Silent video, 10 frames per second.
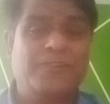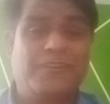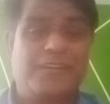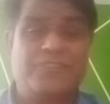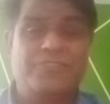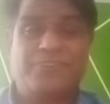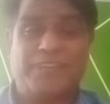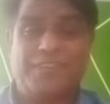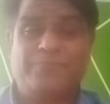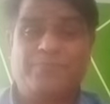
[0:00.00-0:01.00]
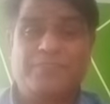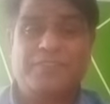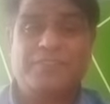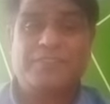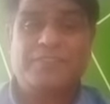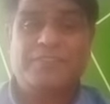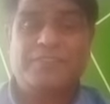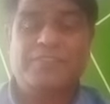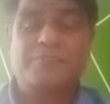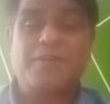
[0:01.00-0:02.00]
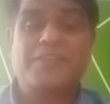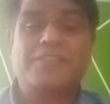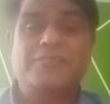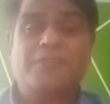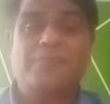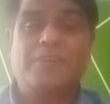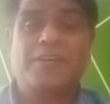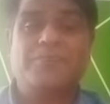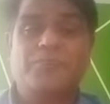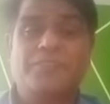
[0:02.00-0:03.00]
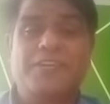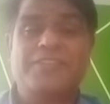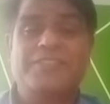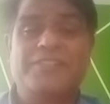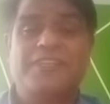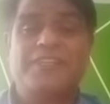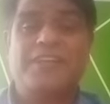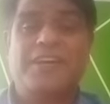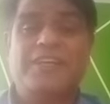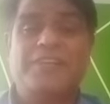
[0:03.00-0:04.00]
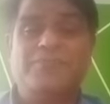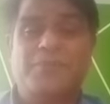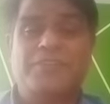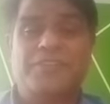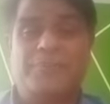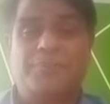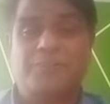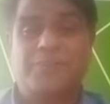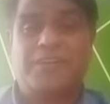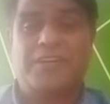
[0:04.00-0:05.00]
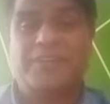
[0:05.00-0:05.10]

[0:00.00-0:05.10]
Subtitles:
cards delayed. It is maximum, almost 99% people are